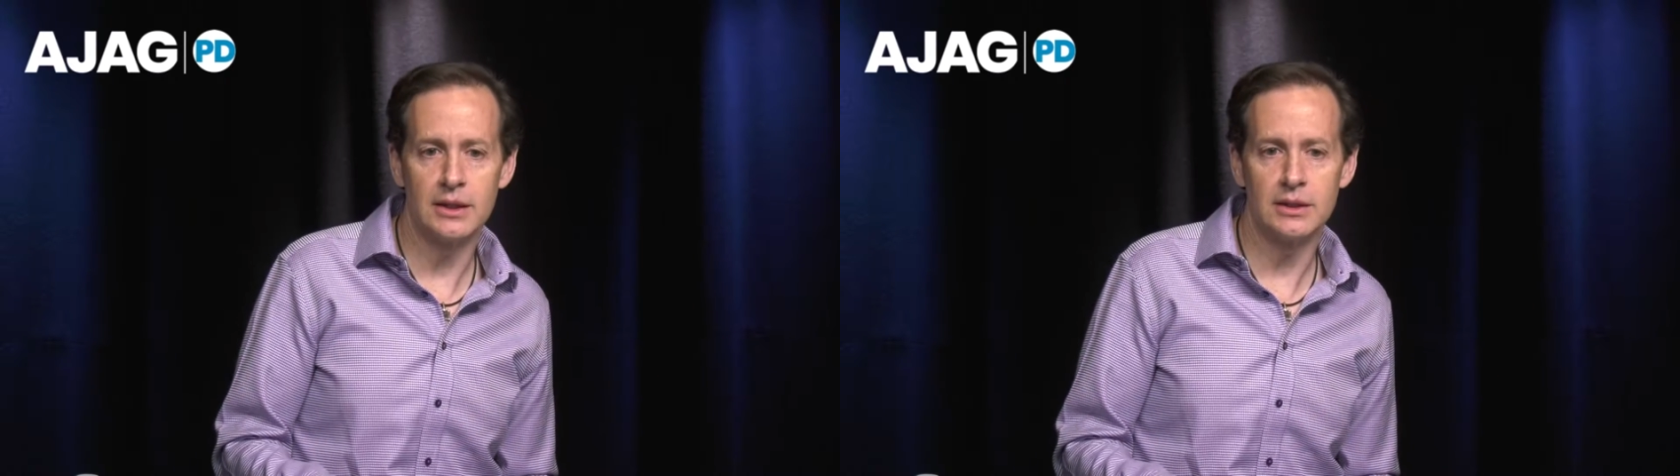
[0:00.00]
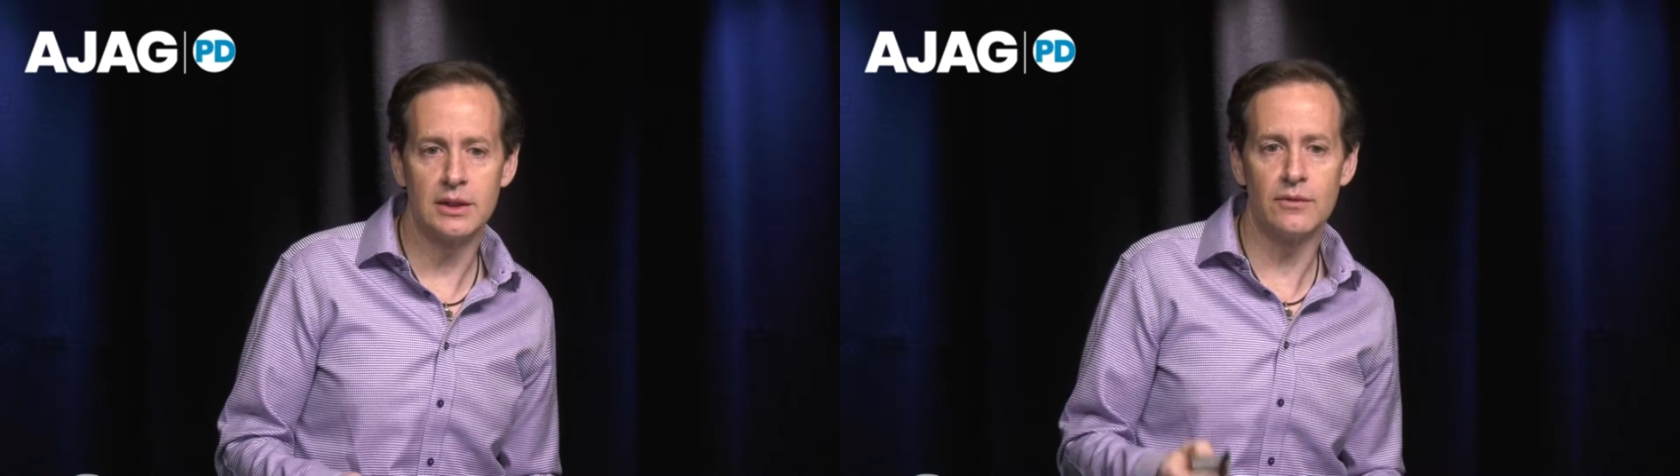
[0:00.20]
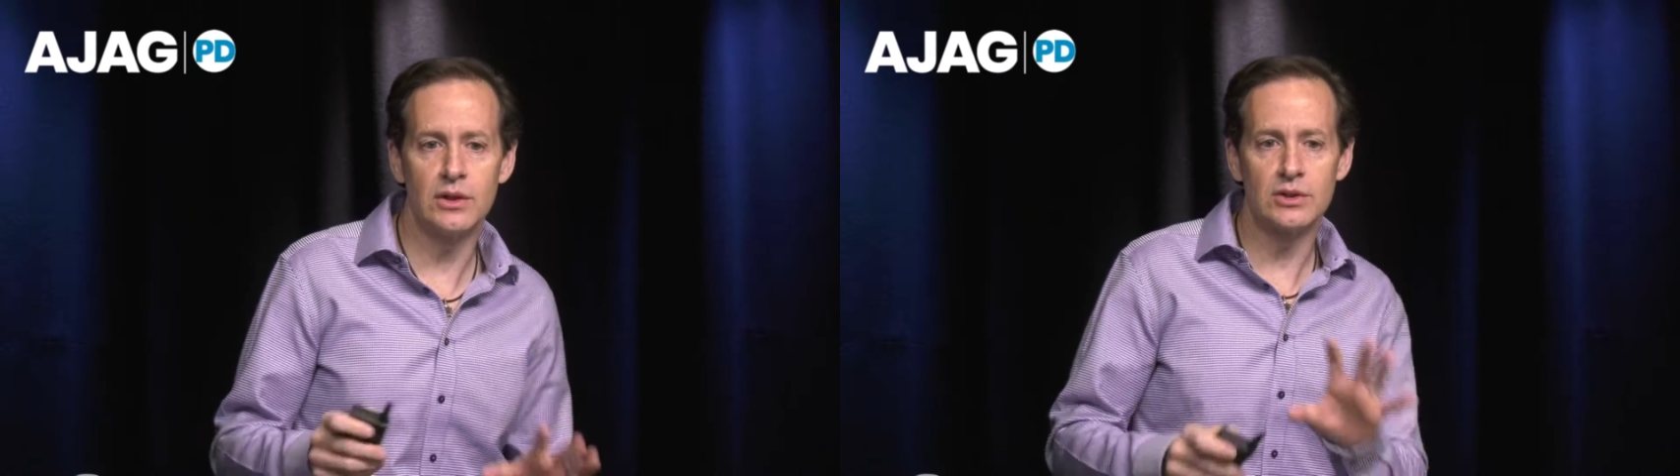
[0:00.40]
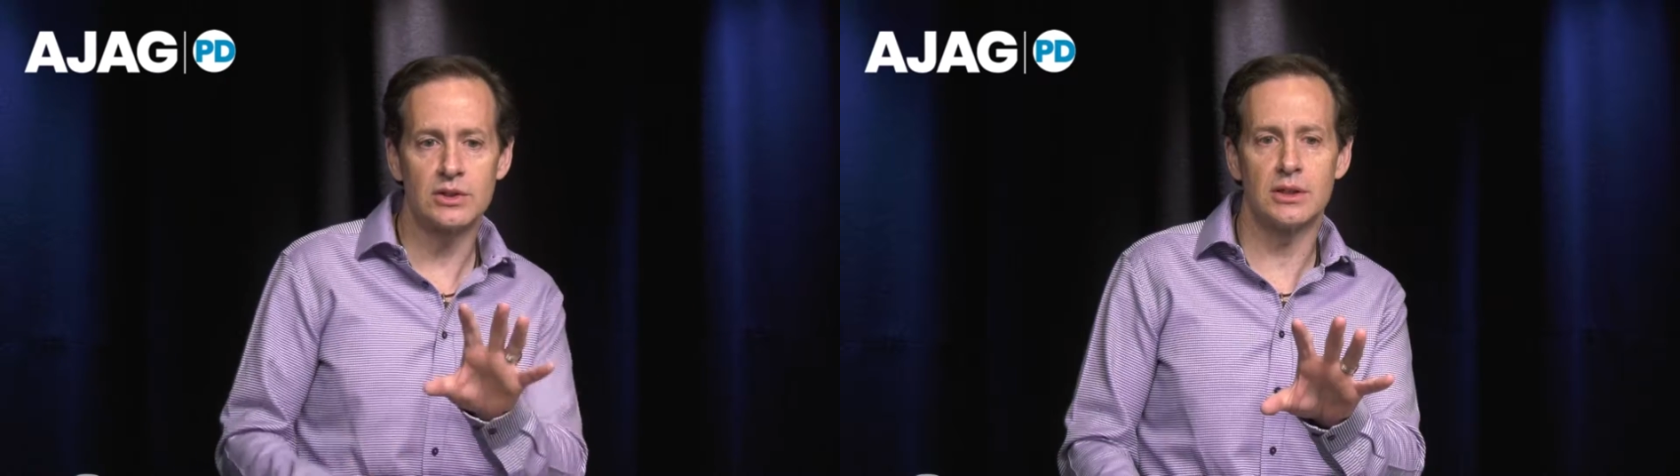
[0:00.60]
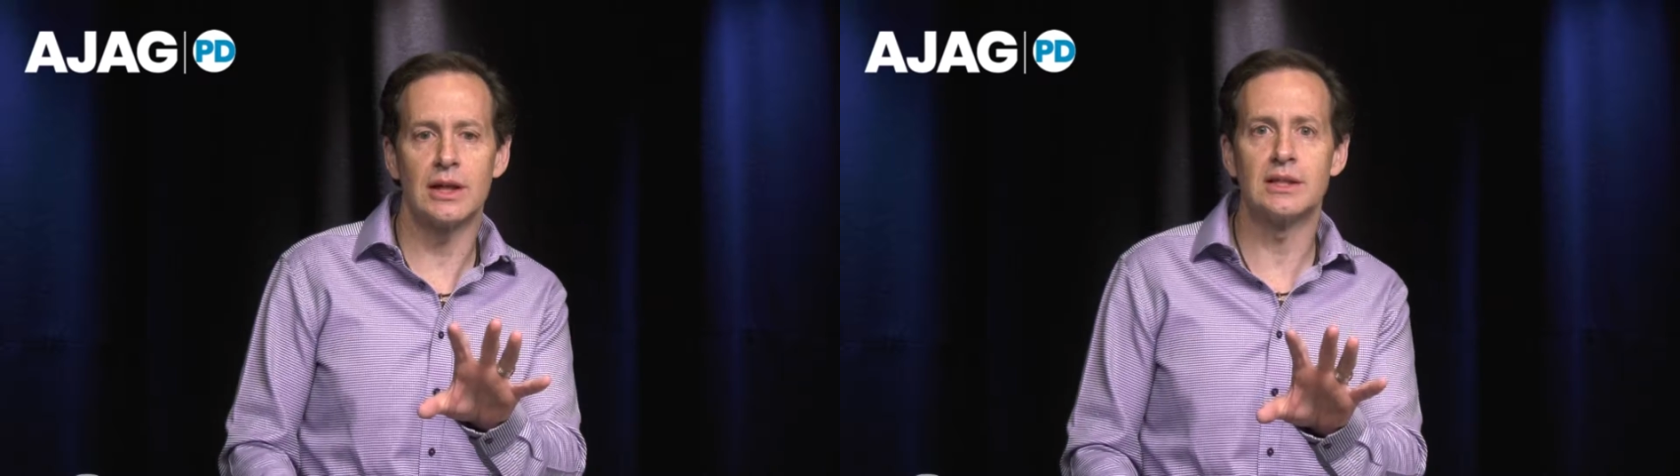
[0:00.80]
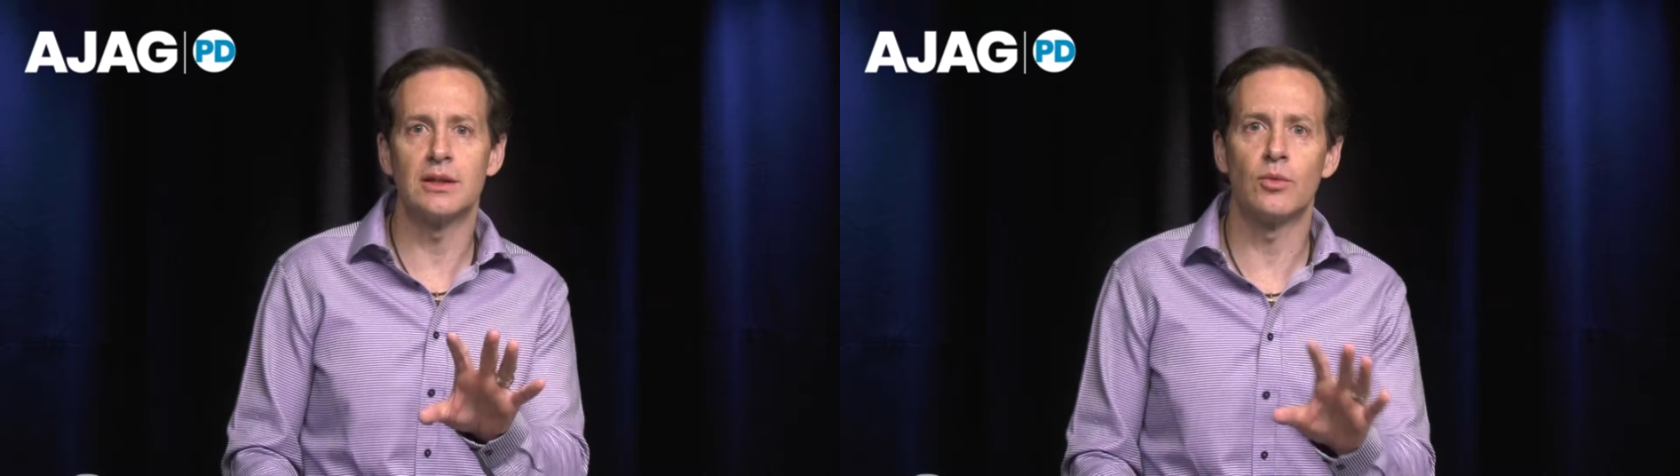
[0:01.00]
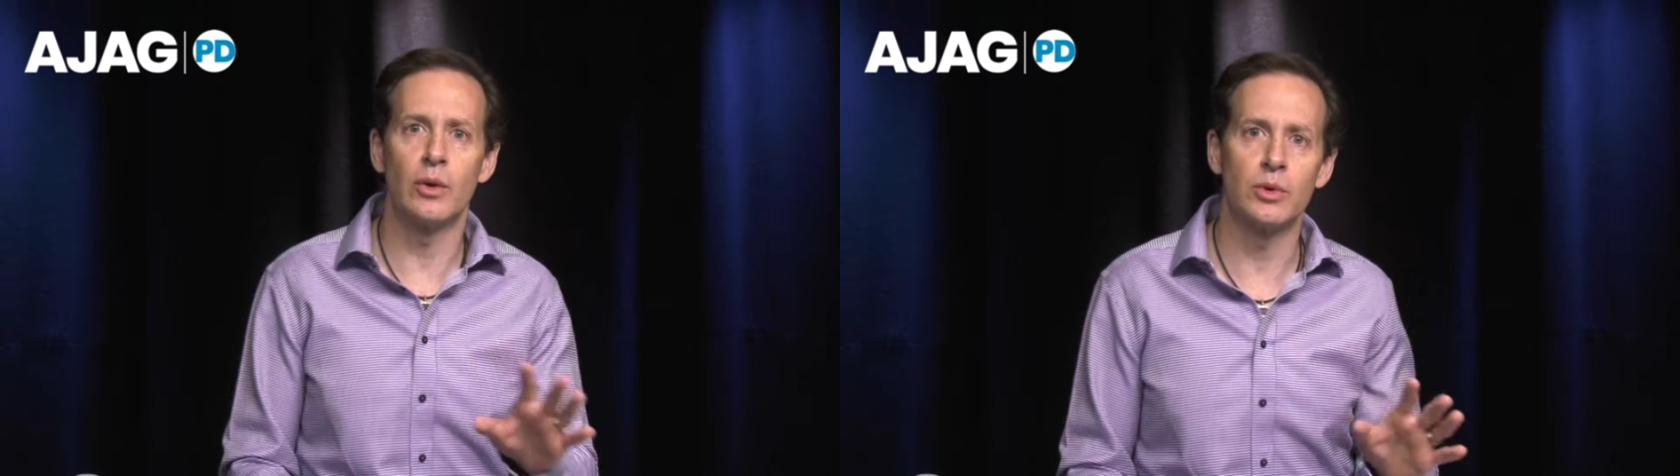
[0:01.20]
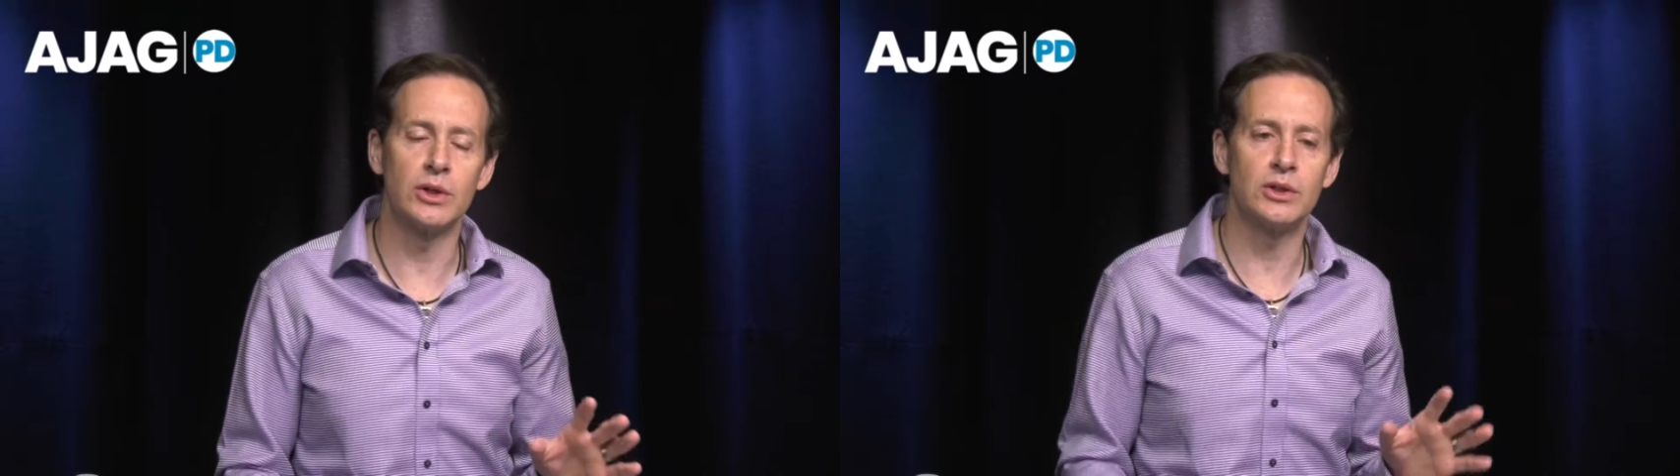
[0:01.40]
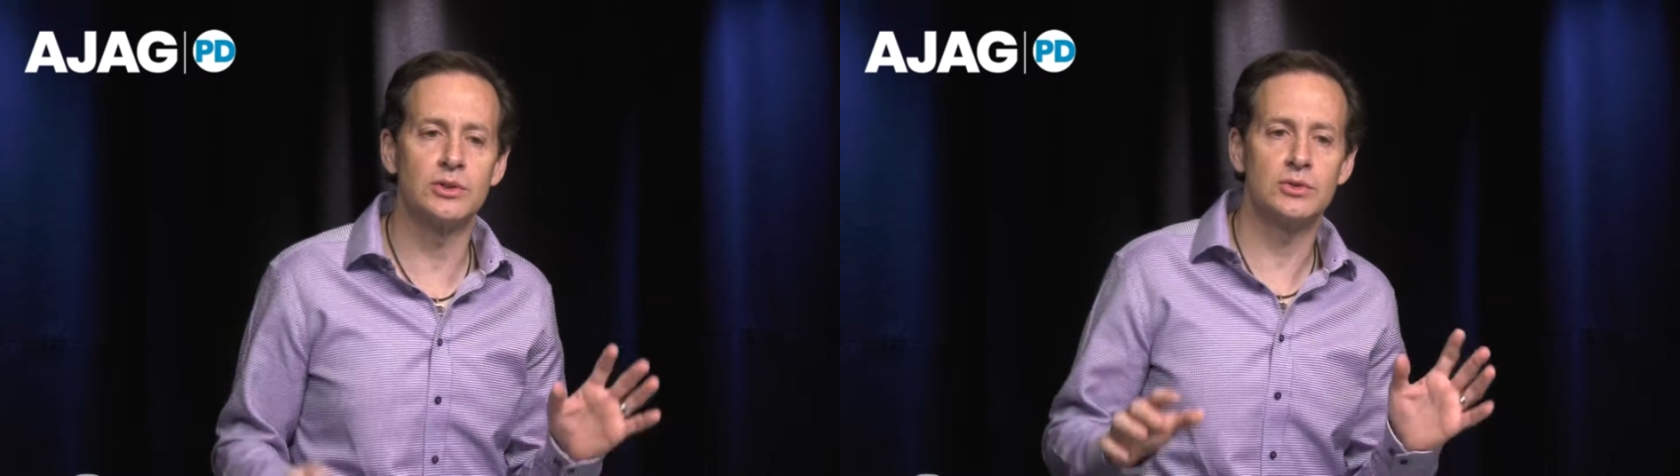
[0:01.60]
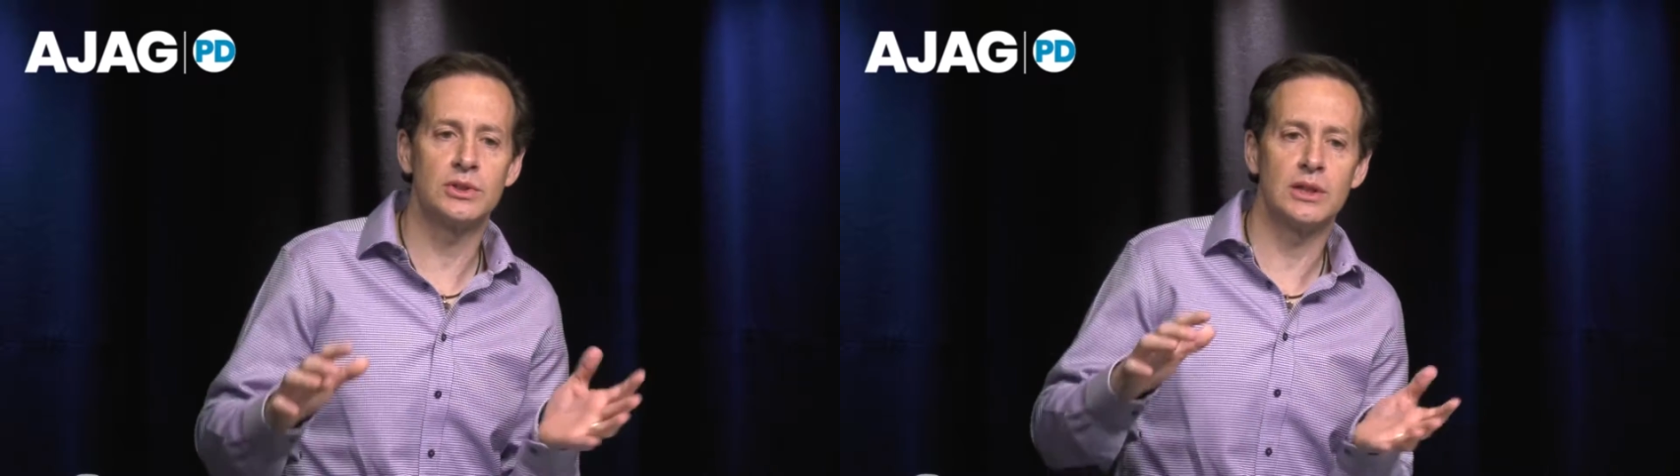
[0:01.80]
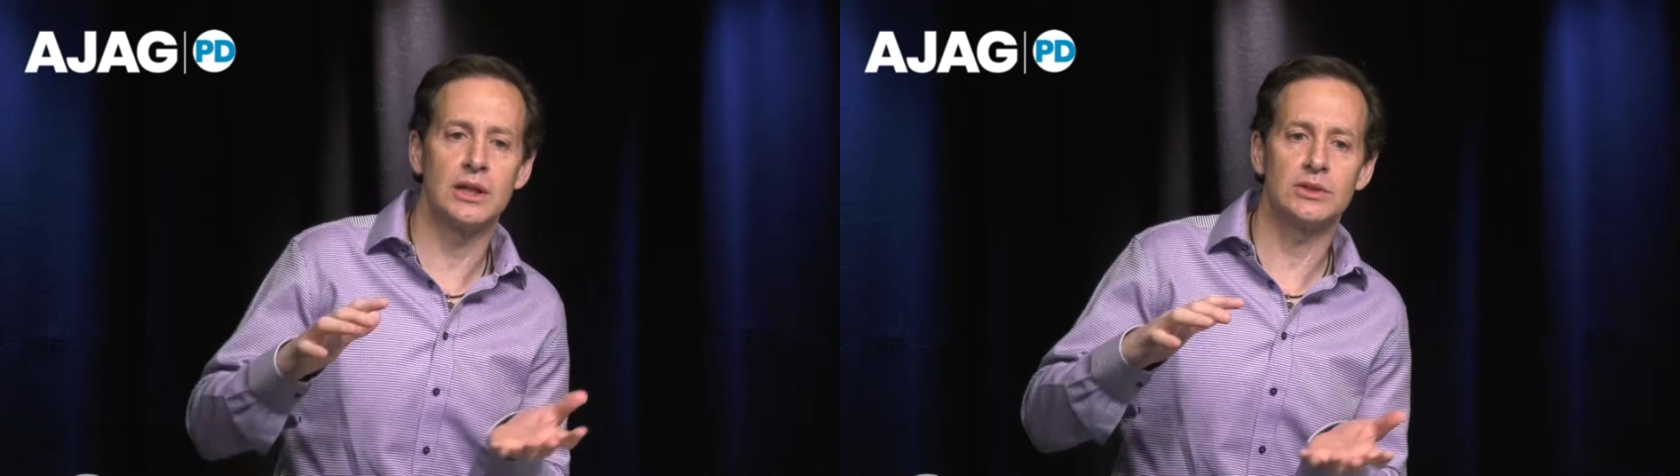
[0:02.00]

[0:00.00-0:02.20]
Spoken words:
giving you just an idea of what we're gonna do today.